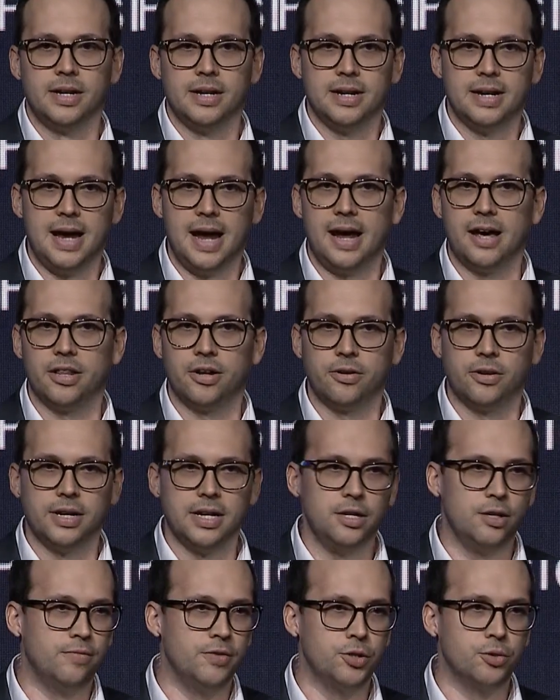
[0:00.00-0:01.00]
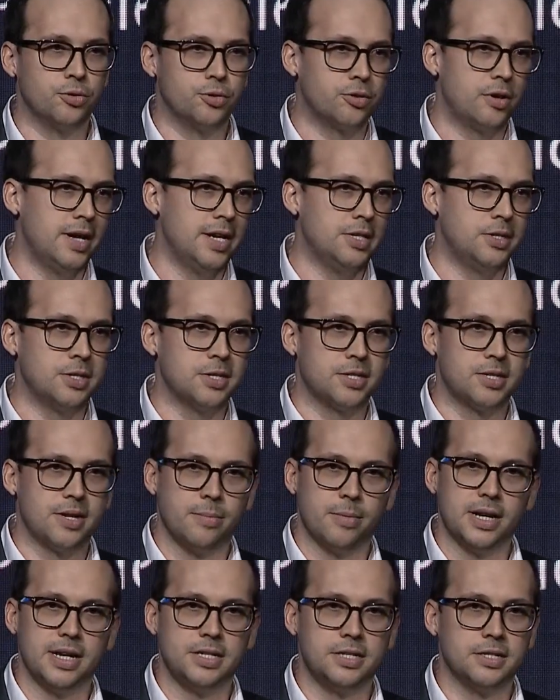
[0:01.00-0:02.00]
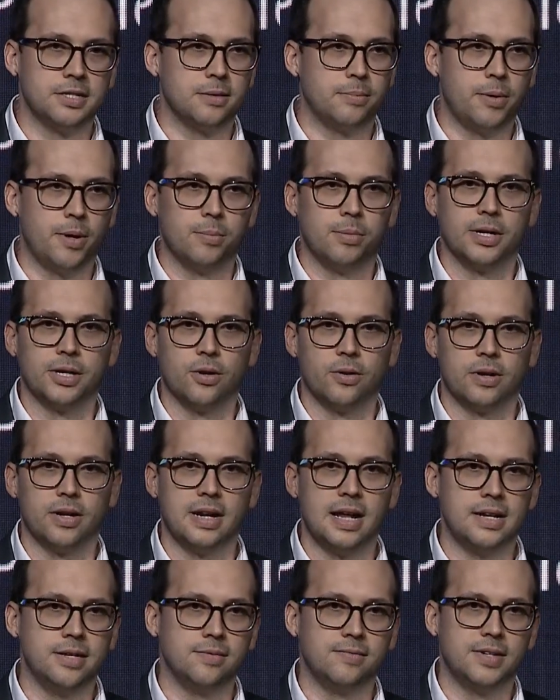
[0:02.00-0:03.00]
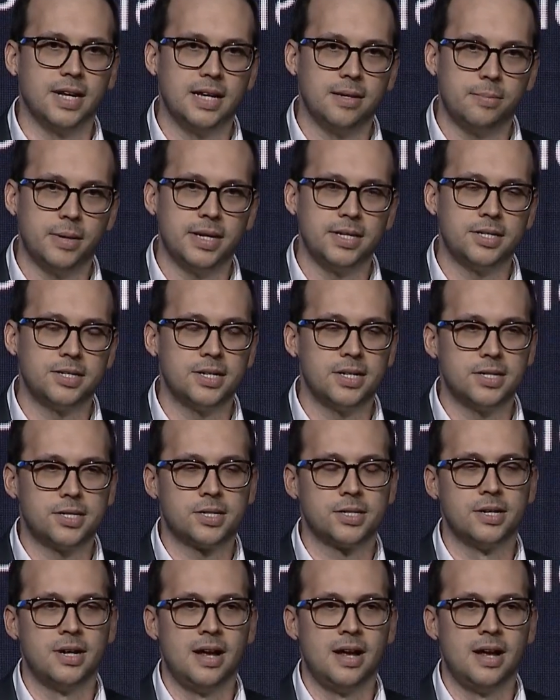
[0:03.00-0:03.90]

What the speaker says: now there are individual trades disseminated to the public on an end-of-day basis,